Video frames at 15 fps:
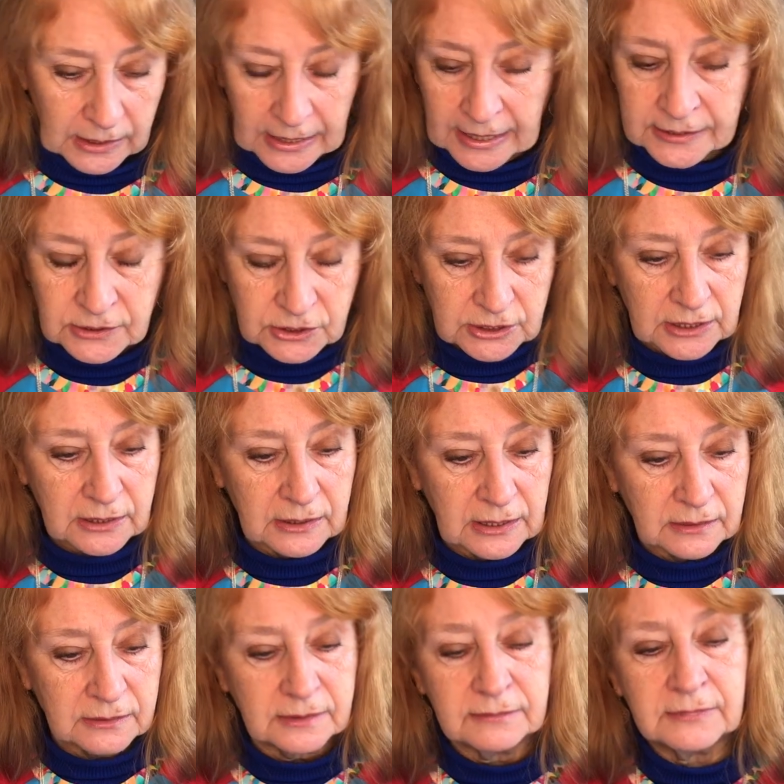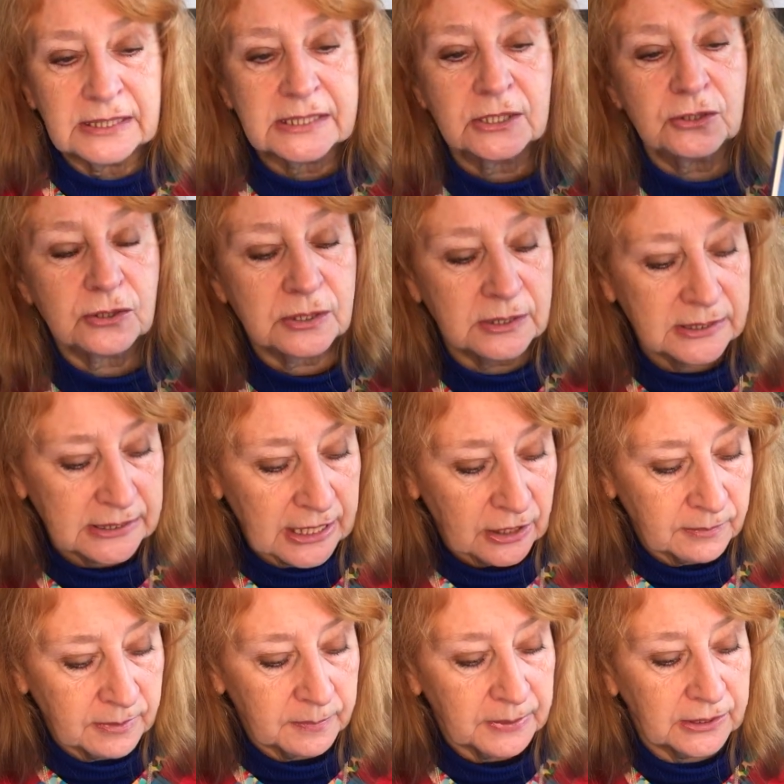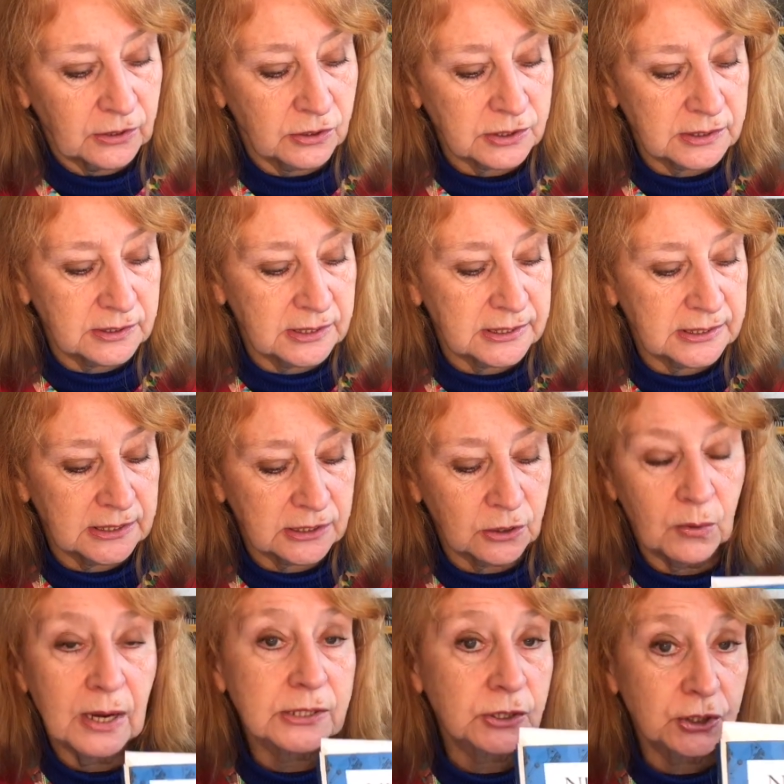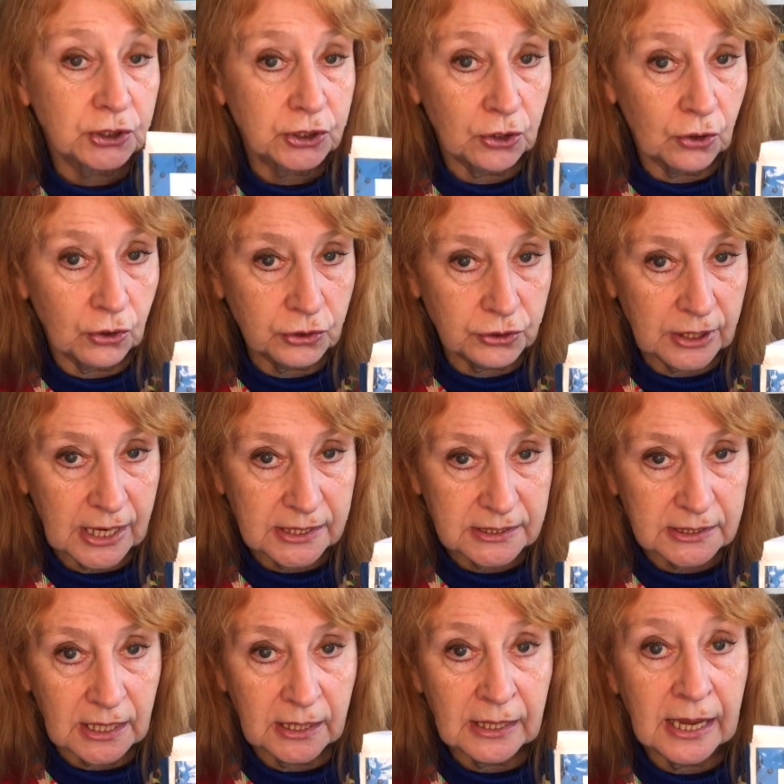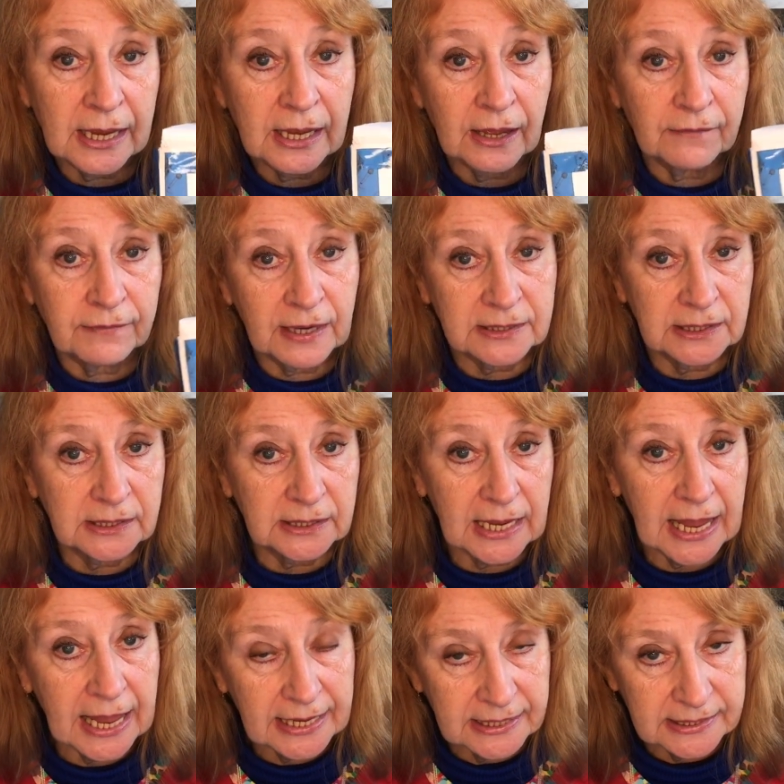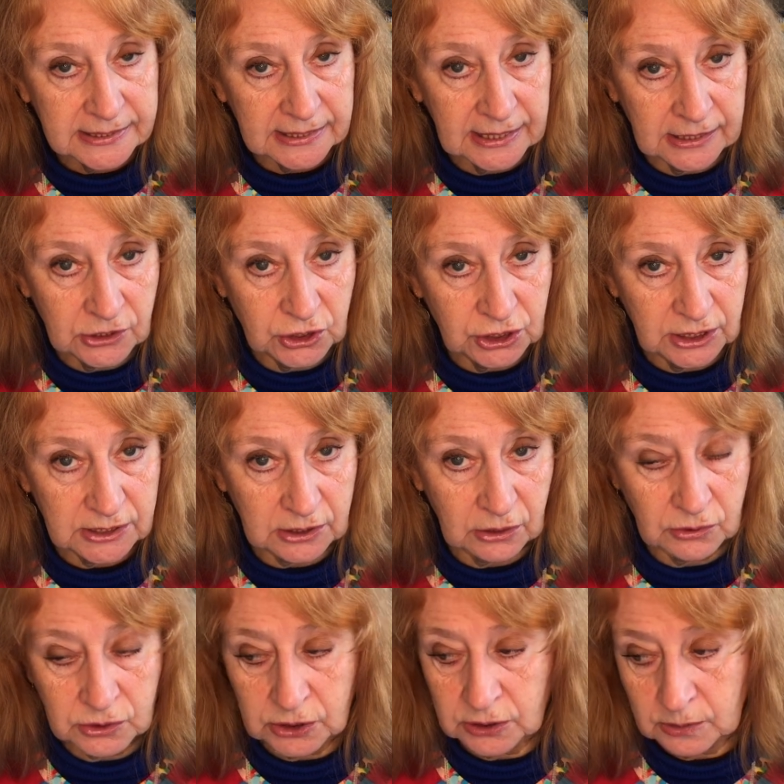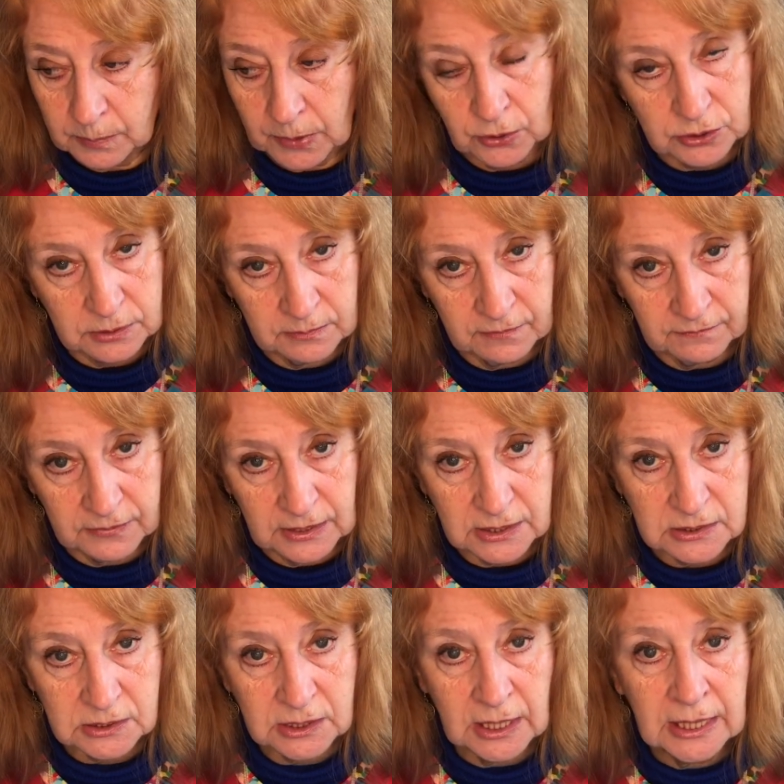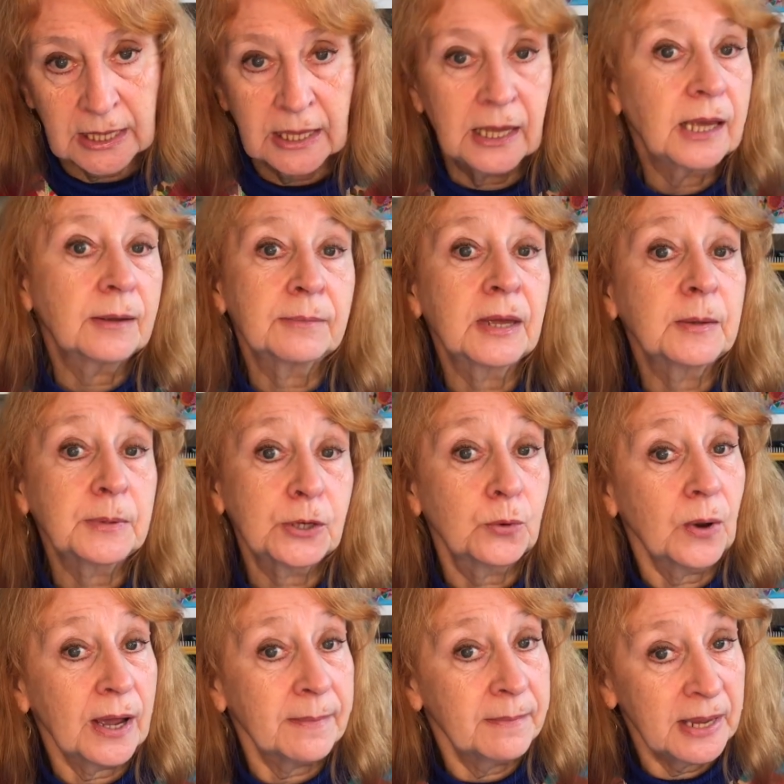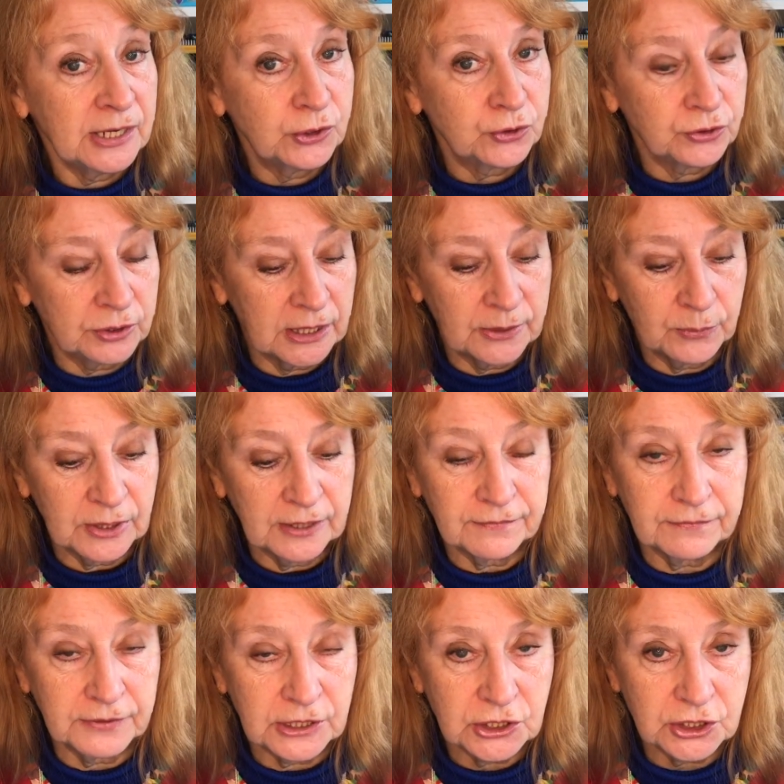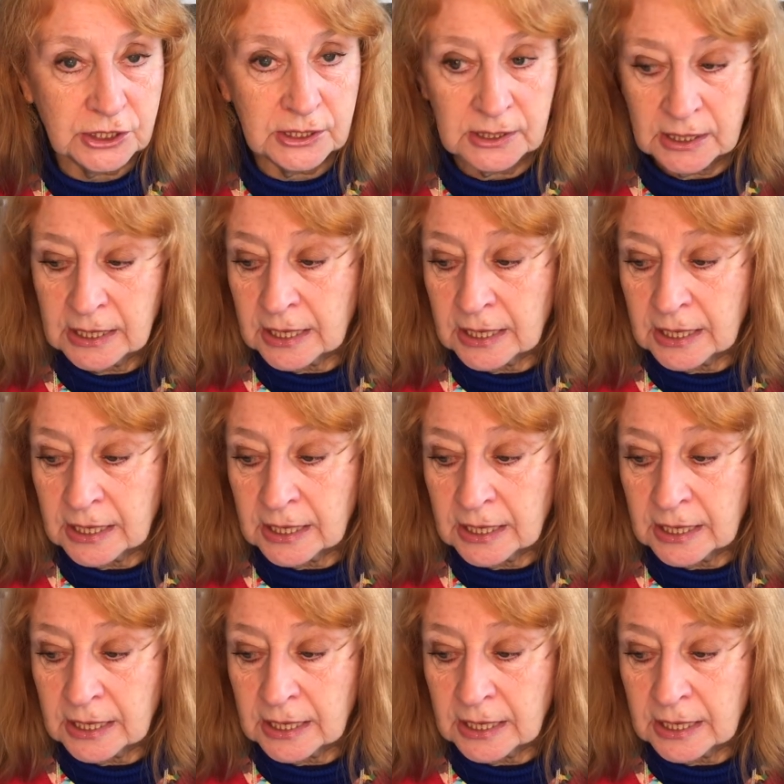and this doesn't tell me because this is quite a short dress and I have added 8 inches onto the bottom of this. It may be quite matronly when I've finished it,